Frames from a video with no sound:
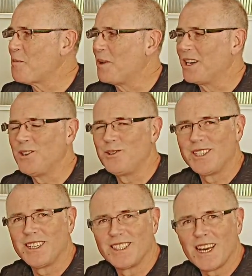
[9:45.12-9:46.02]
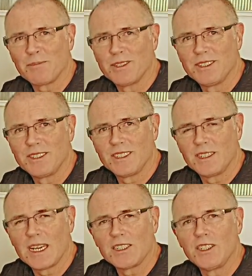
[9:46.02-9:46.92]
by using adapters that
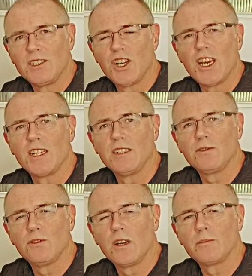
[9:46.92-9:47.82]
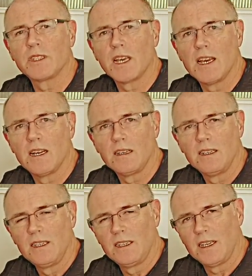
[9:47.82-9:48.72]
actually change or upscale
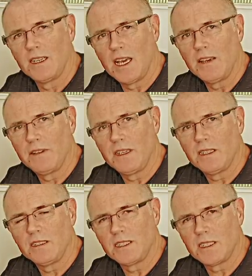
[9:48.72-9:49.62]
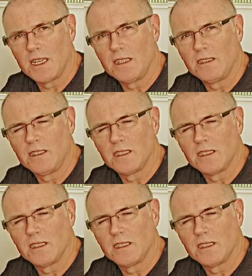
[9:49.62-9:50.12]
an AV standard